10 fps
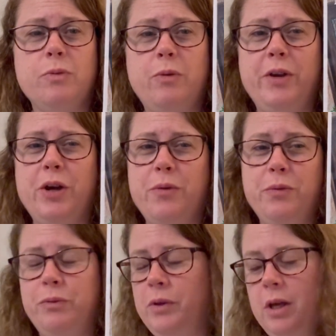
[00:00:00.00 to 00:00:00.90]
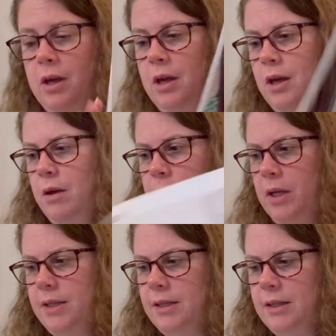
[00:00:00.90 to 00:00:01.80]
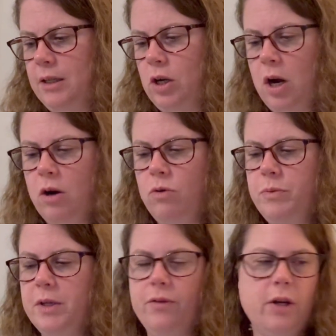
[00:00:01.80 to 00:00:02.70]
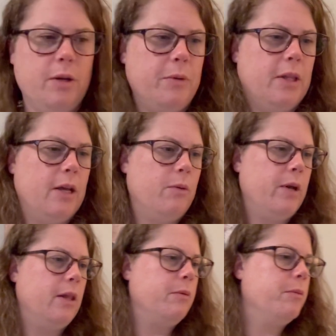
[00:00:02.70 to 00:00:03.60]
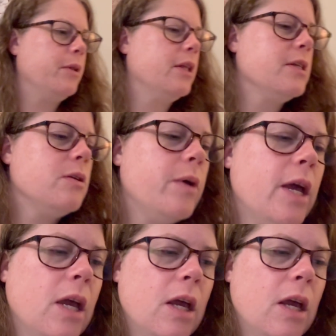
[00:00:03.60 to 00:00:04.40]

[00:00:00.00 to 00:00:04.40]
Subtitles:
when we go places in the car. Oops, I forgot to put that away. Put this away.